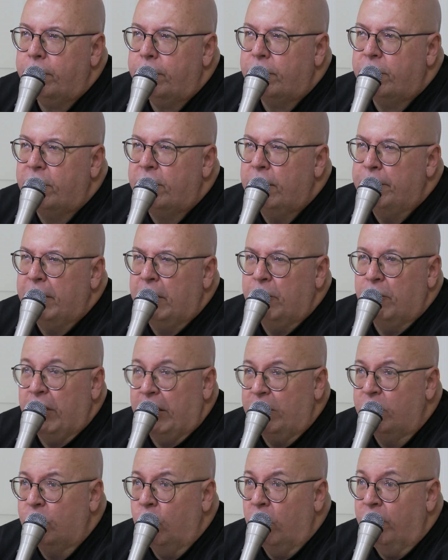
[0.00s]
something
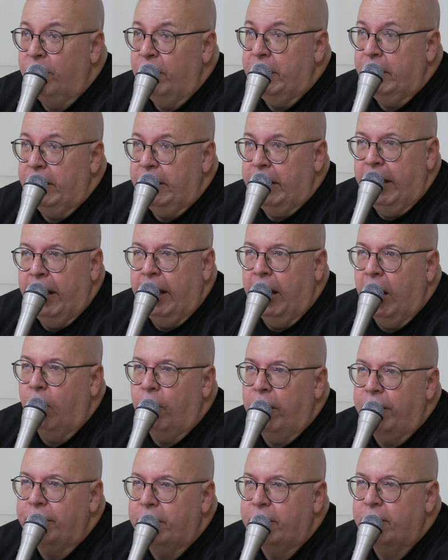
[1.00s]
was sort of in the
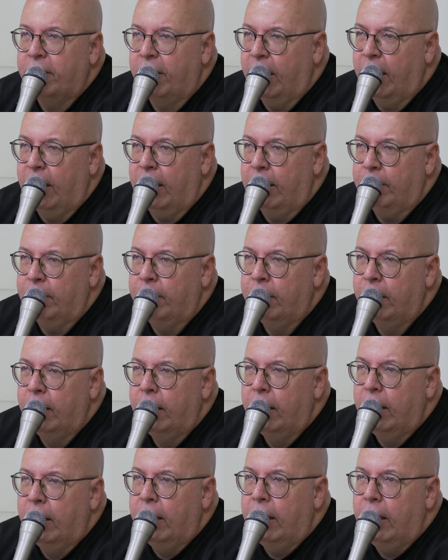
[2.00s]
air at the time
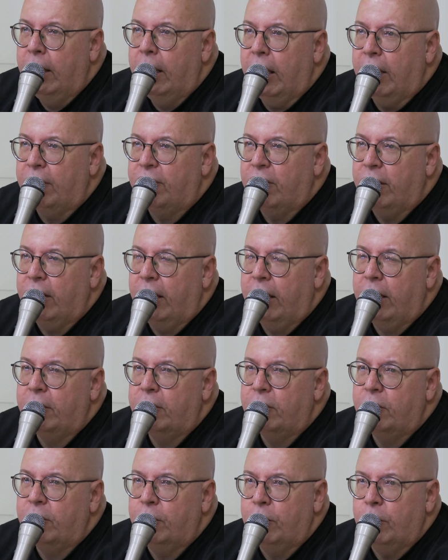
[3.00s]
as an
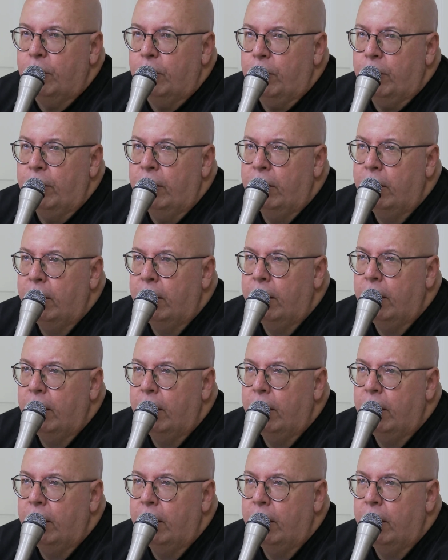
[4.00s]
attitude.